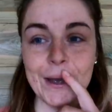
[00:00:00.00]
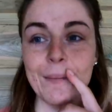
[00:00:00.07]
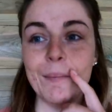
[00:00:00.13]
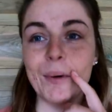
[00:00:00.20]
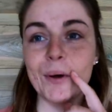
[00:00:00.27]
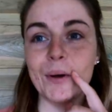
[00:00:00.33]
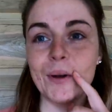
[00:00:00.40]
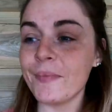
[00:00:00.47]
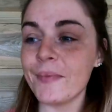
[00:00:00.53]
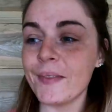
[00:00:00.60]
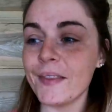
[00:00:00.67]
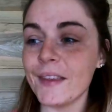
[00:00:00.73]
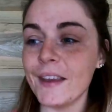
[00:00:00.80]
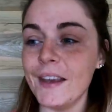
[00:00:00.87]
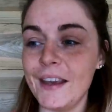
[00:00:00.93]
but
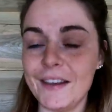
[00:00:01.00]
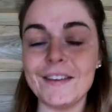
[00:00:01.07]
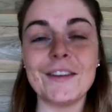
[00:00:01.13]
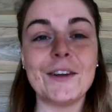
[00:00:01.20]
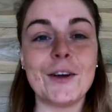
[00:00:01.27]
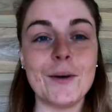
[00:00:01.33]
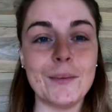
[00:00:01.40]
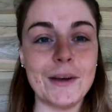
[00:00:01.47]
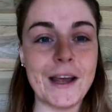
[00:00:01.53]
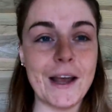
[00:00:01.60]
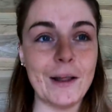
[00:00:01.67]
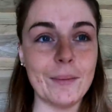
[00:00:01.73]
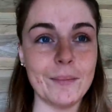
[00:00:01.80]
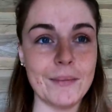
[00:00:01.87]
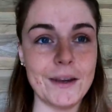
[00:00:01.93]
he's going to come and
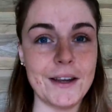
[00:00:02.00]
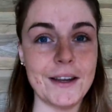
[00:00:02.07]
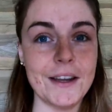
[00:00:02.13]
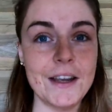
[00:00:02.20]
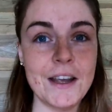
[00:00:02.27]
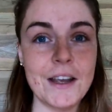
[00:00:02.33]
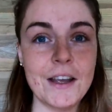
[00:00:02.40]
help me